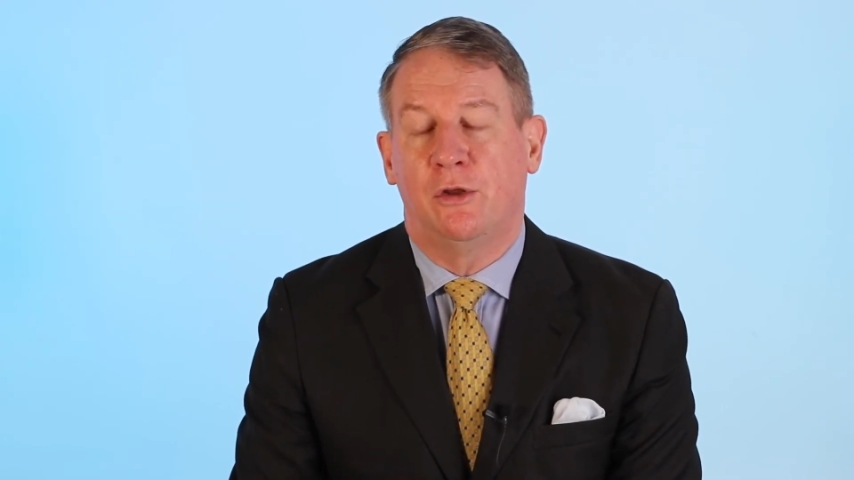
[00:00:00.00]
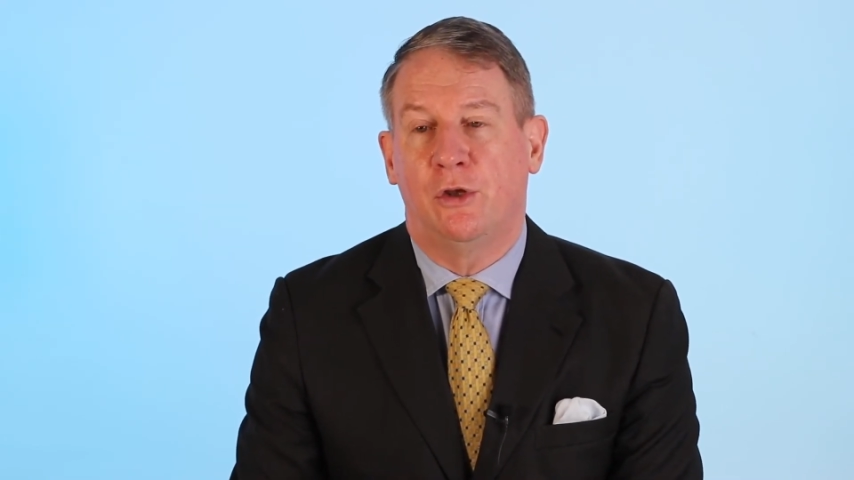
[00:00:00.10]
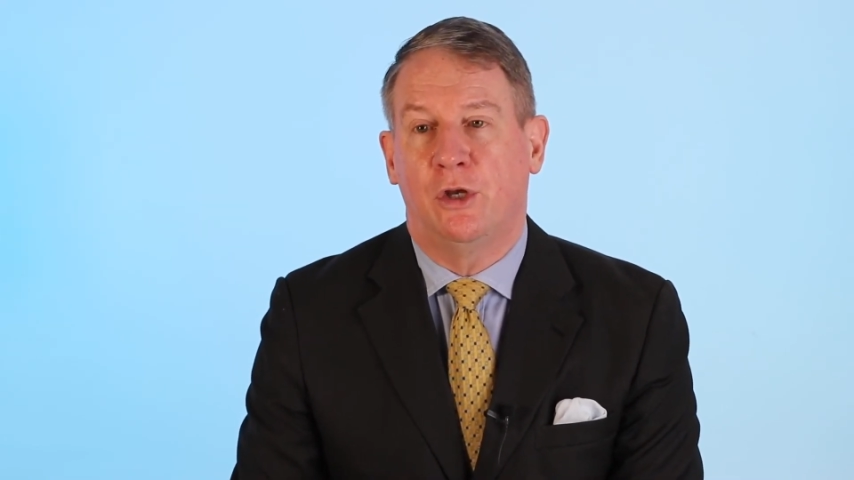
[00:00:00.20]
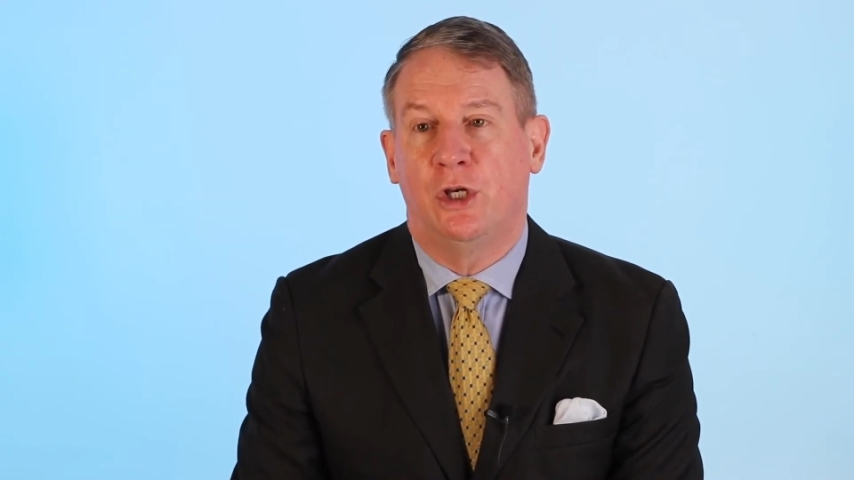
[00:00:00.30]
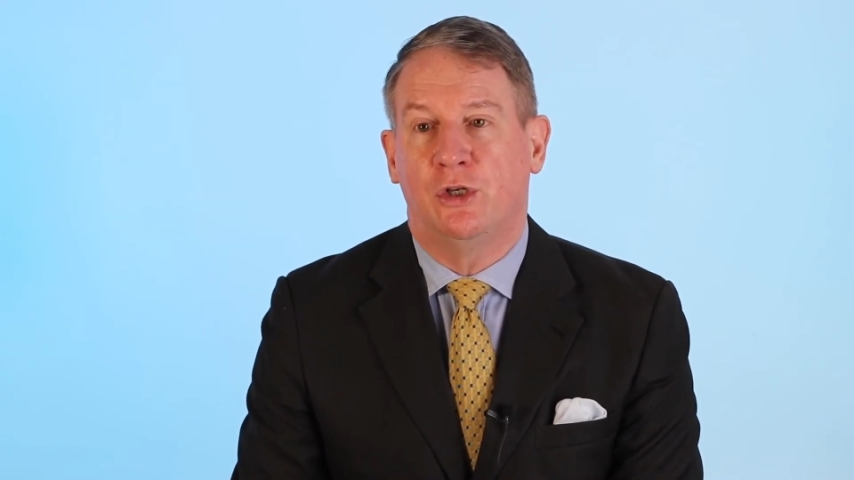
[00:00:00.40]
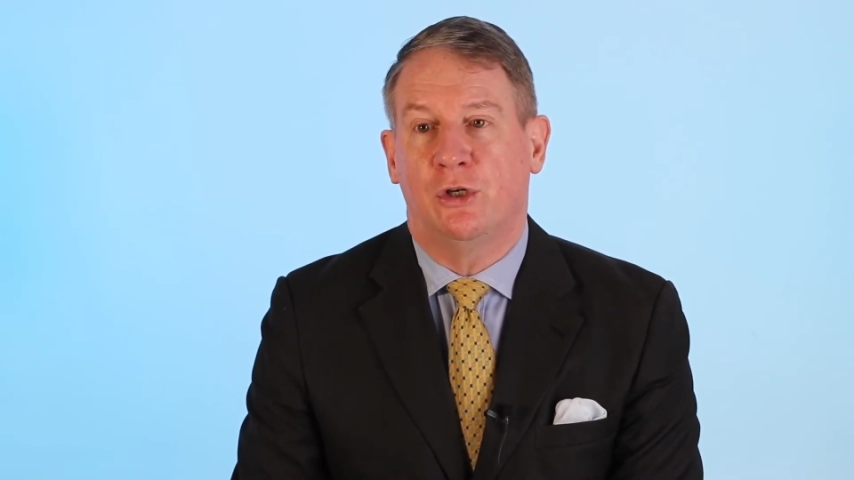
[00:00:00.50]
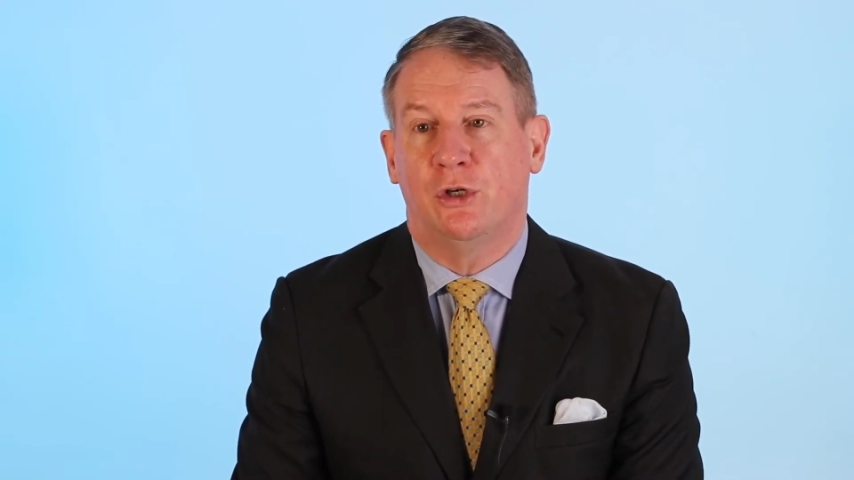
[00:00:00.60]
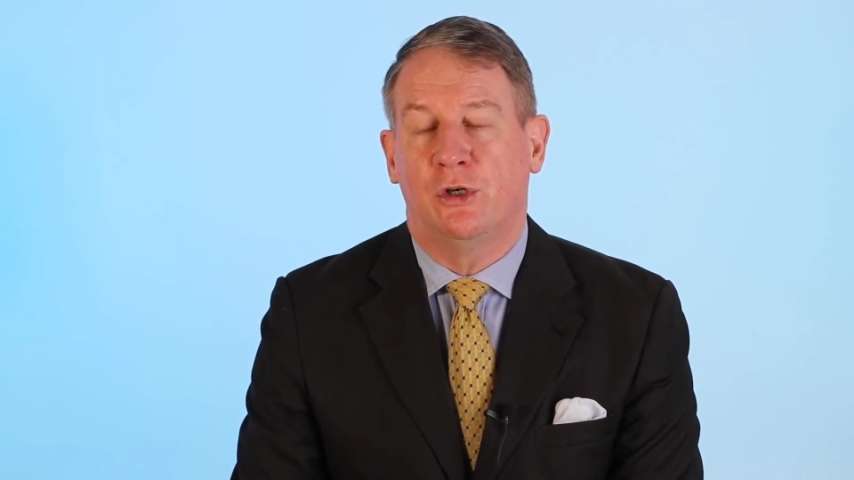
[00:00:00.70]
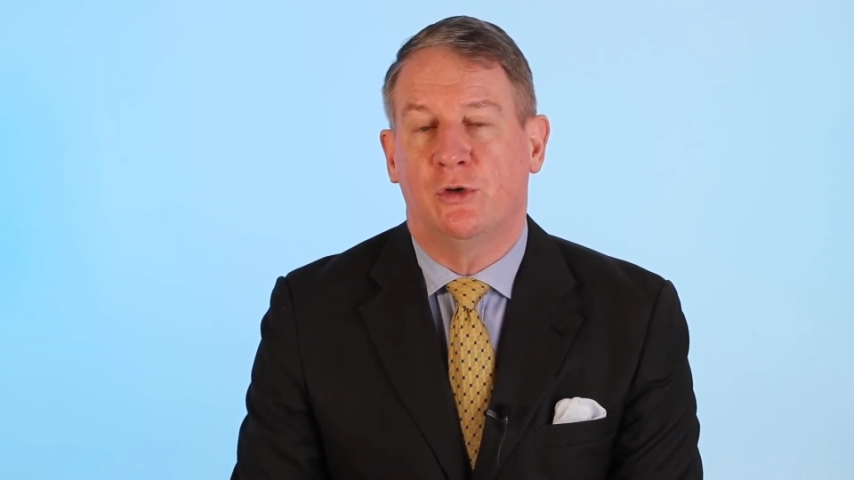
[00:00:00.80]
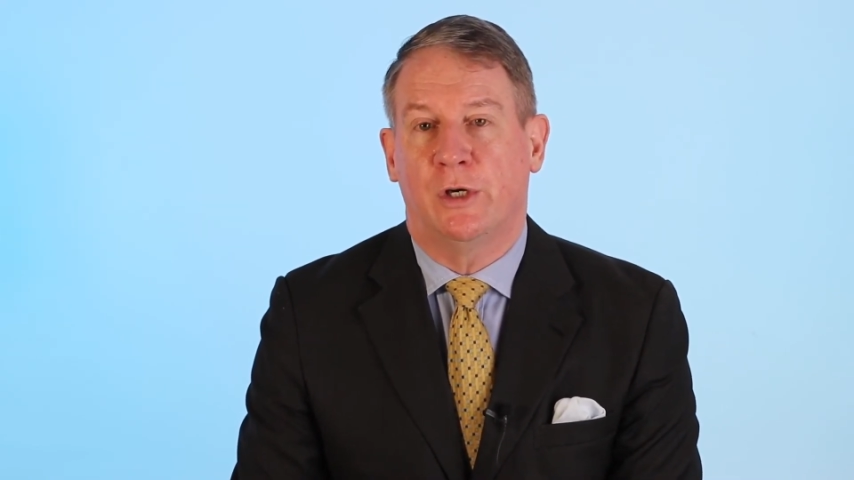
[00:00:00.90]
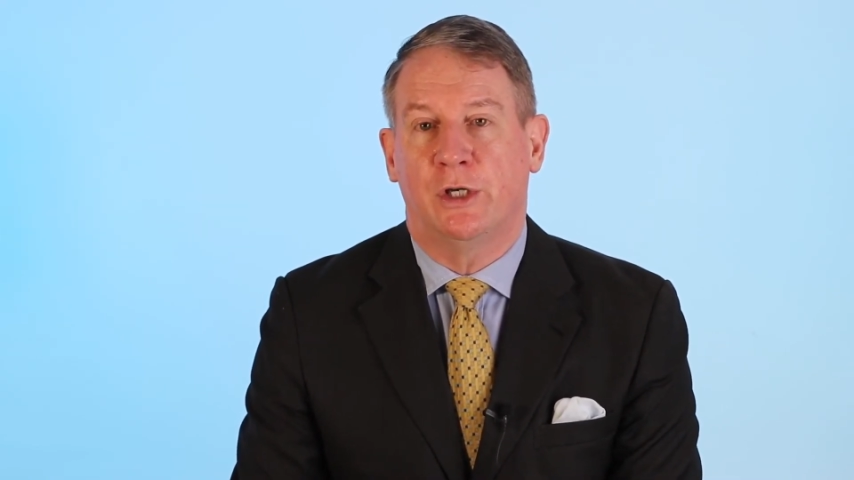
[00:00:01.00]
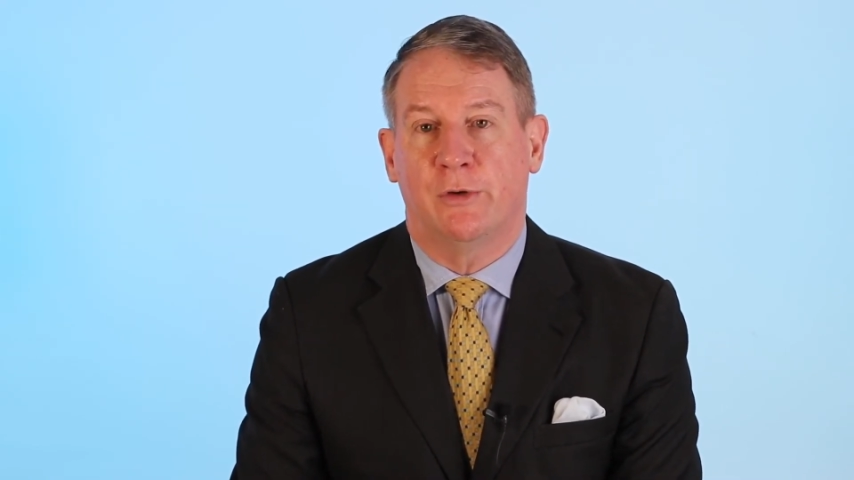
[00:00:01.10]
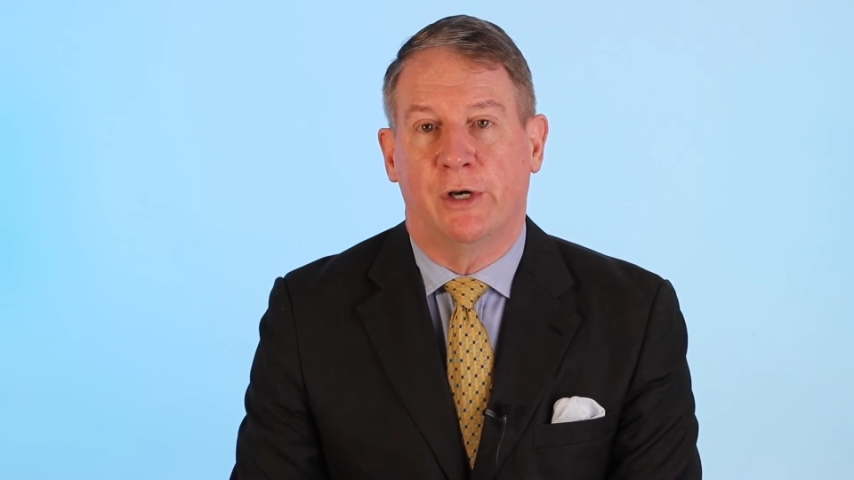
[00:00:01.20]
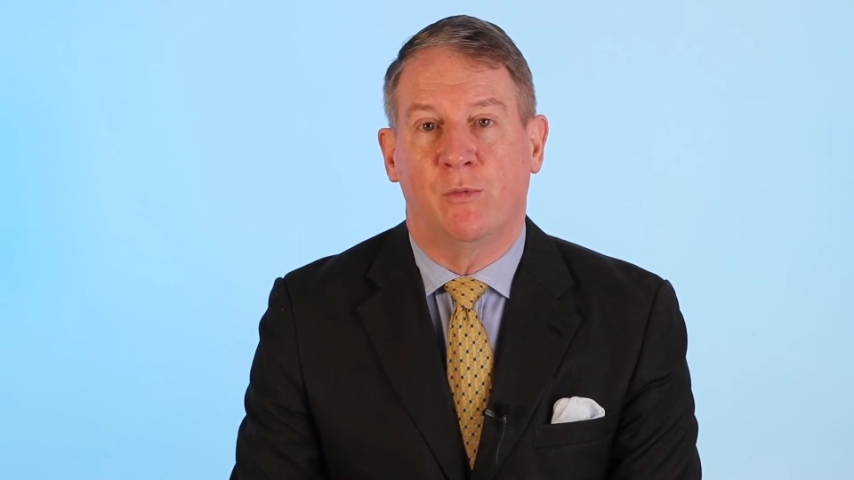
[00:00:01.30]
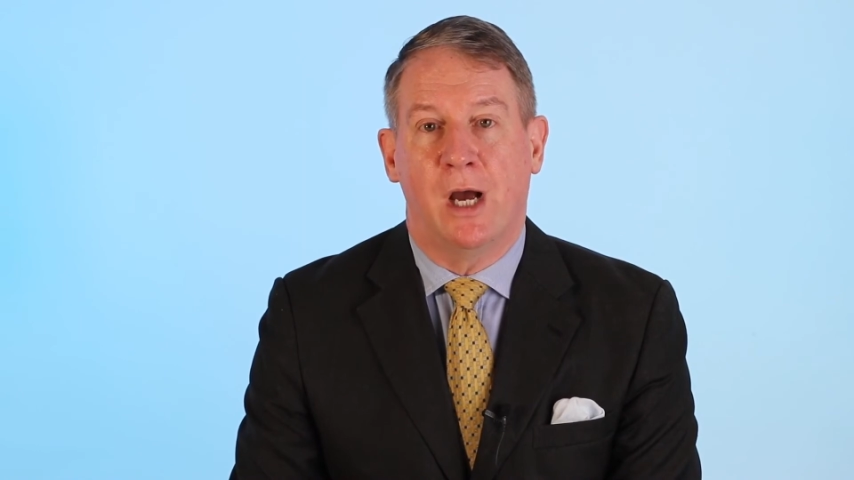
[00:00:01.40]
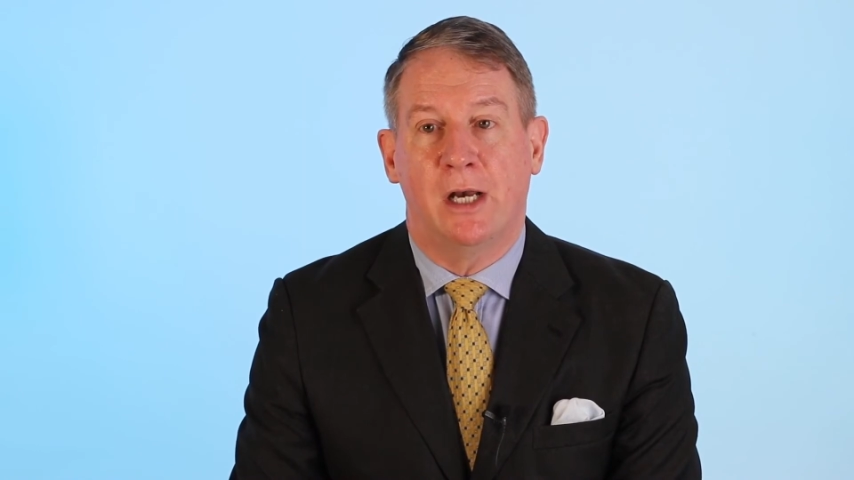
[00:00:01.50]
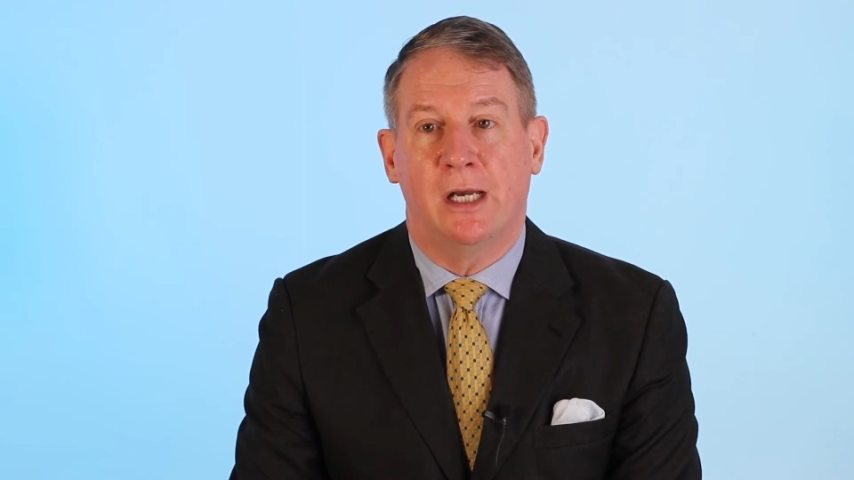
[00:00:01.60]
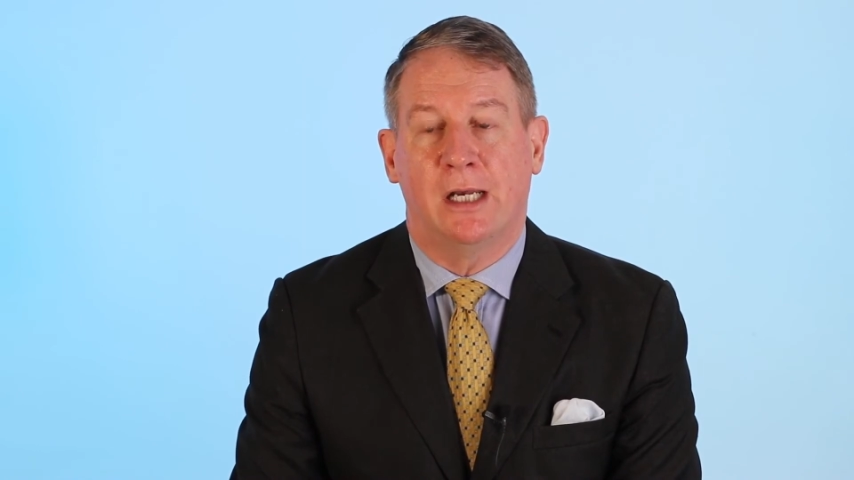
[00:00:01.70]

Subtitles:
30 June 2021,